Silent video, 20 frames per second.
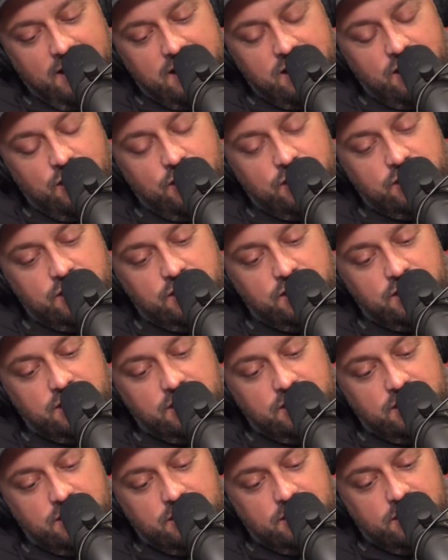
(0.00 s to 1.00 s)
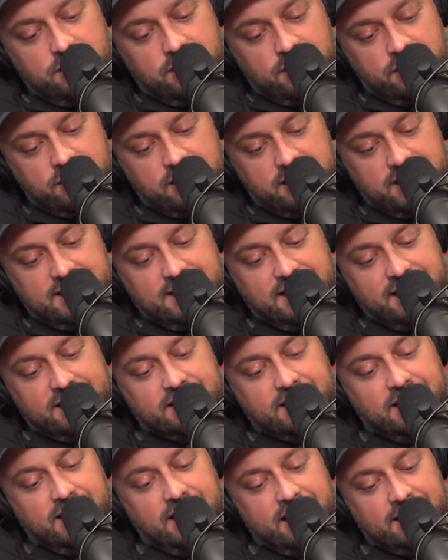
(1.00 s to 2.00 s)
There's a
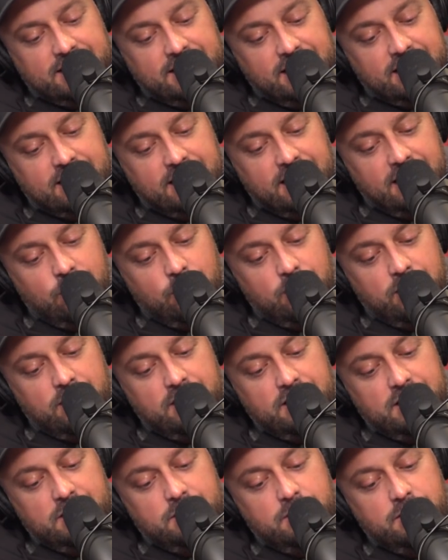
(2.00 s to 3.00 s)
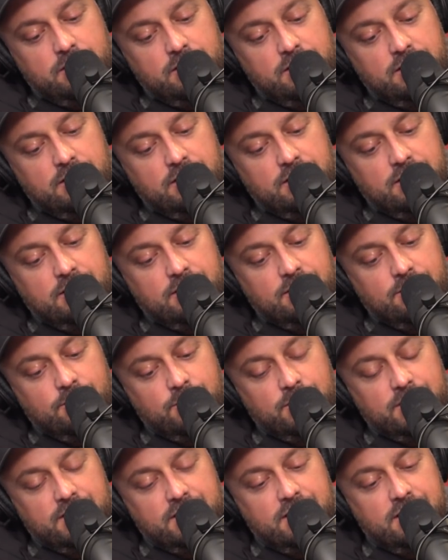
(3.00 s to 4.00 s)
disconnect, I think, with
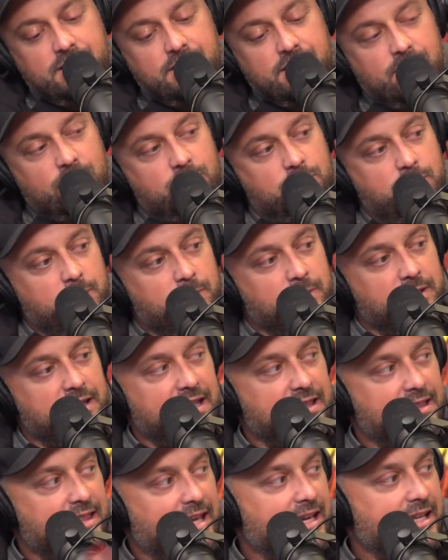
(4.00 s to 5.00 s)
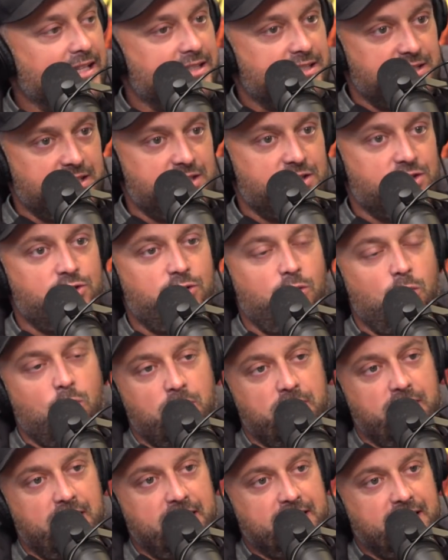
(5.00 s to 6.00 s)
those people. They think it's the
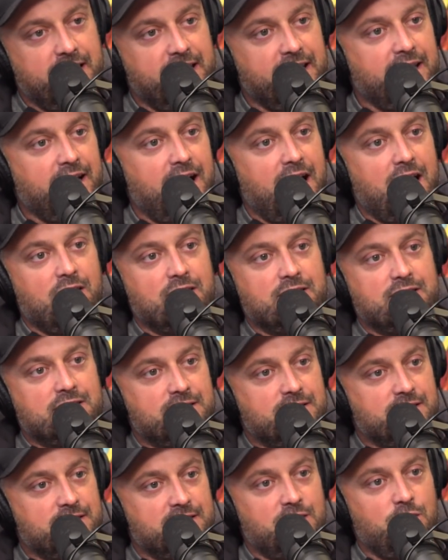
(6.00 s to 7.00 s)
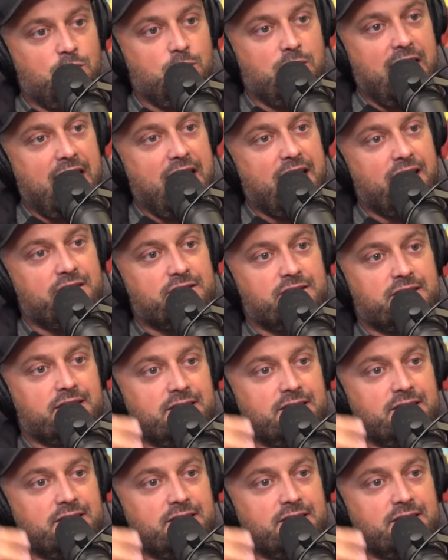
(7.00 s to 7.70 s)
store. They think, oh, it's just who cares?